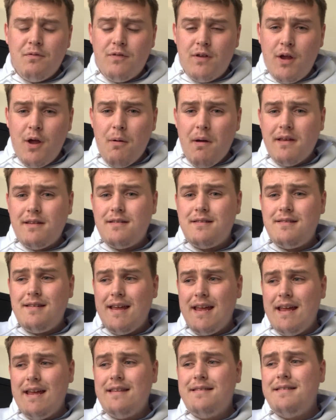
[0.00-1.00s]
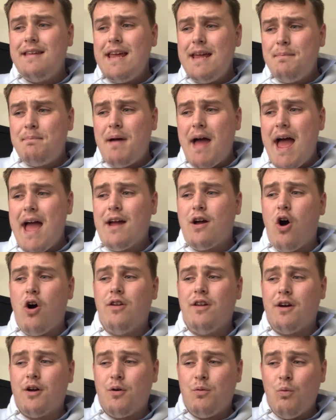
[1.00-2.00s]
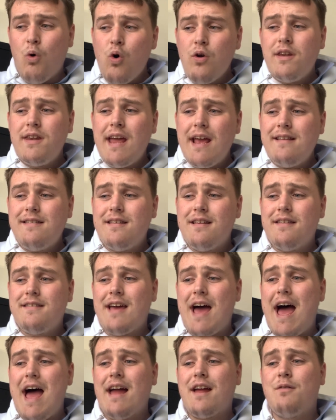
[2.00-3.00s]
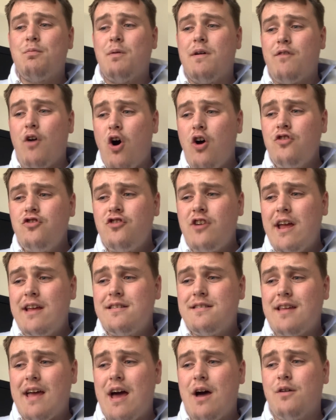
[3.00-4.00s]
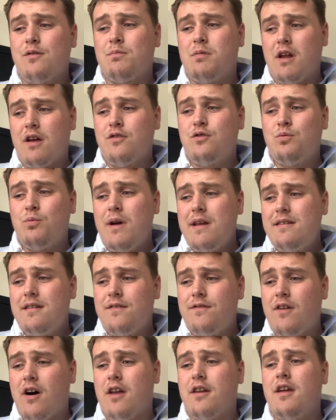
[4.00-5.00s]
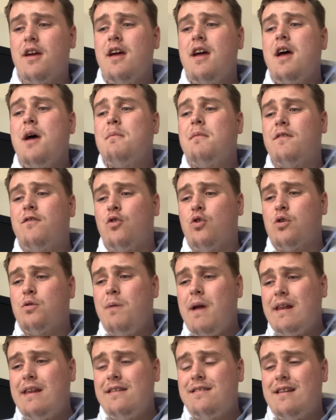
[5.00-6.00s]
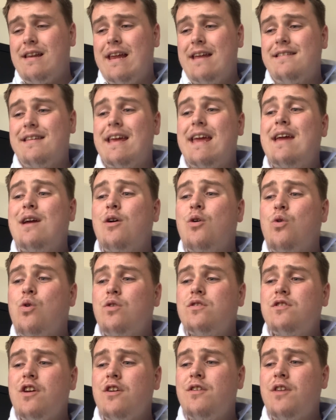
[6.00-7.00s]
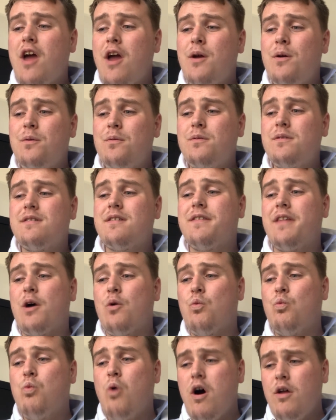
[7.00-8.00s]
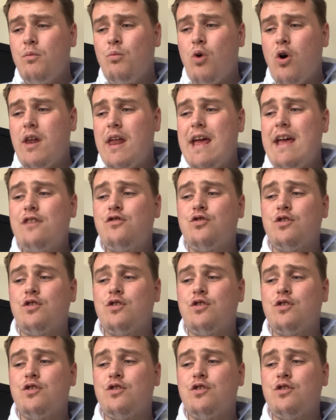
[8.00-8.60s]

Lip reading: the UST DPEG on a coordinated attack with on-chain sales plus Twitter FUD before quickly deleting. He also notes that one wallet is